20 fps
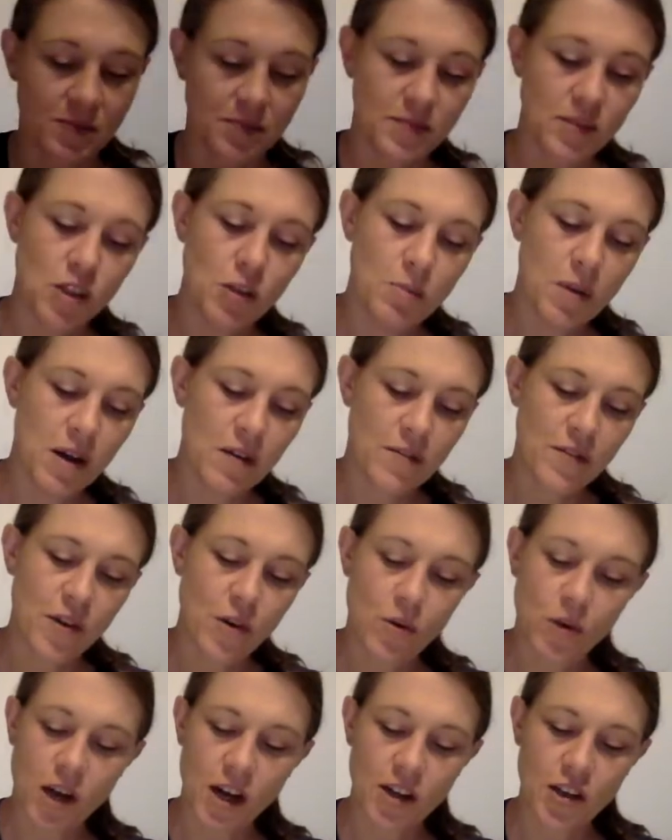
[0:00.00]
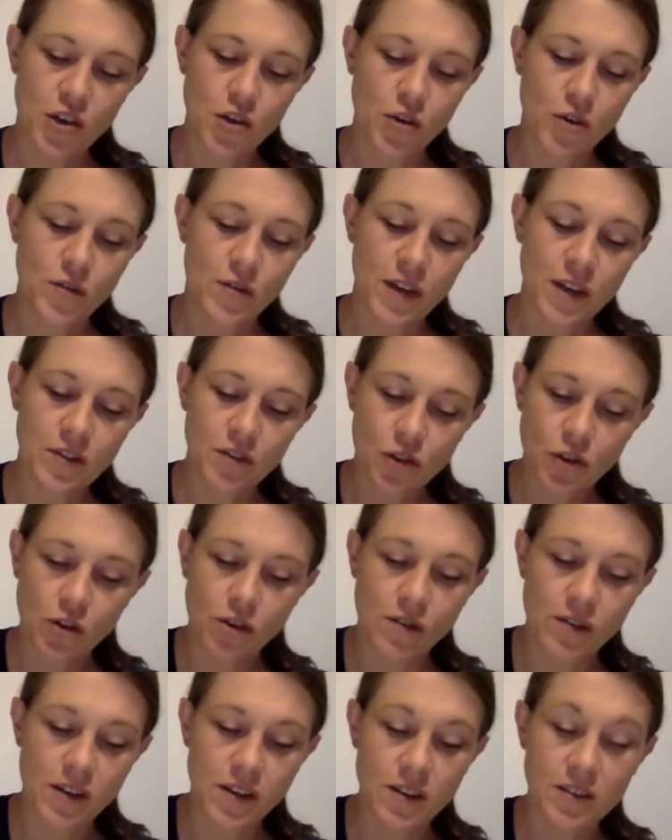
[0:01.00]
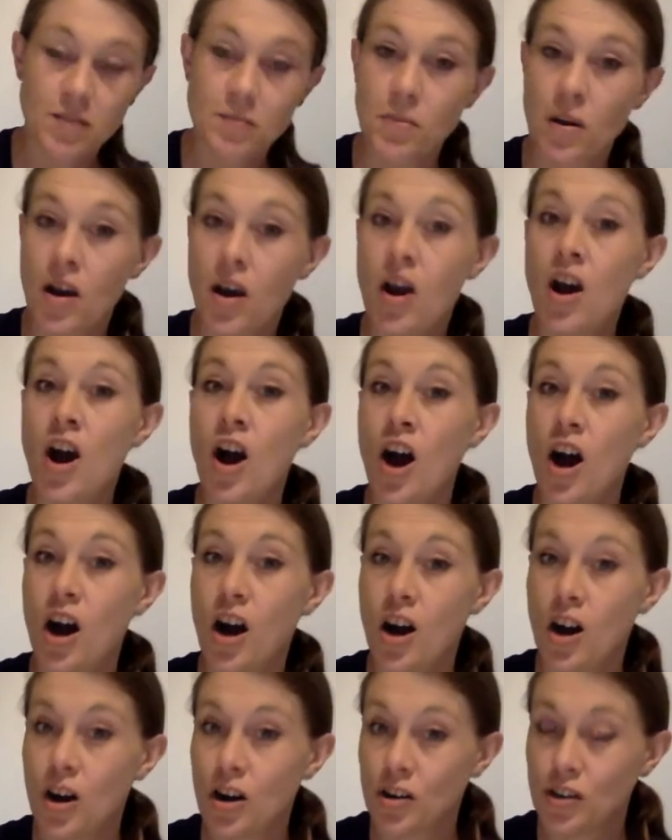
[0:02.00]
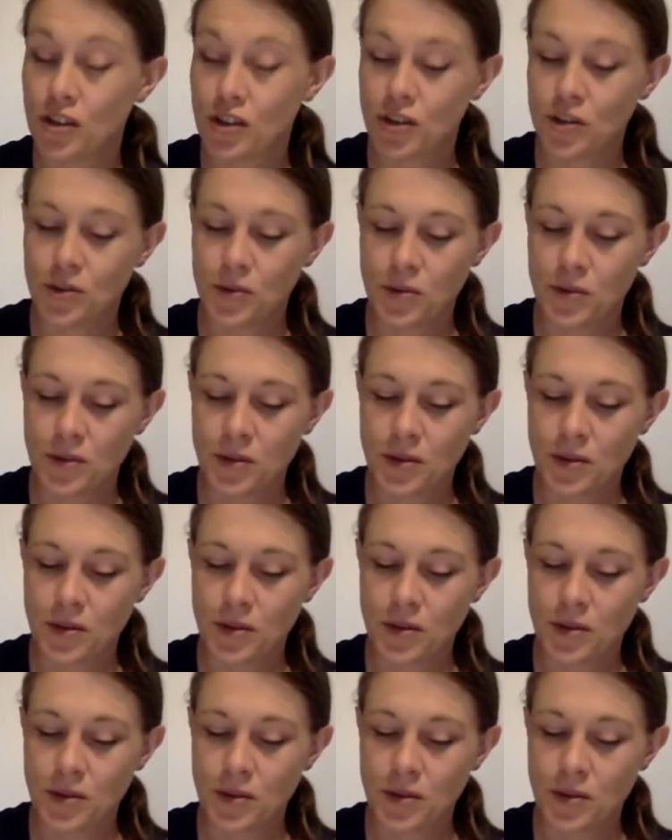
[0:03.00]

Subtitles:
You might feel like you're victorious, but are you?